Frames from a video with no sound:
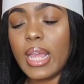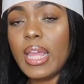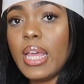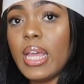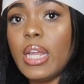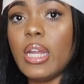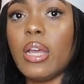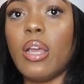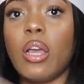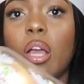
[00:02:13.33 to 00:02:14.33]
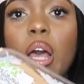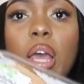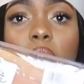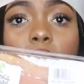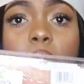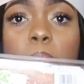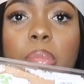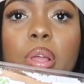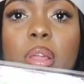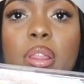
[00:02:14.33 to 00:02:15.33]
and cut up
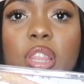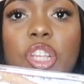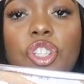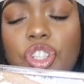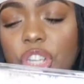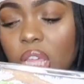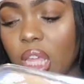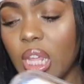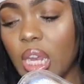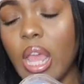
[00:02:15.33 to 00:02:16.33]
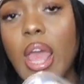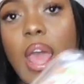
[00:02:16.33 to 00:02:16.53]
this chicken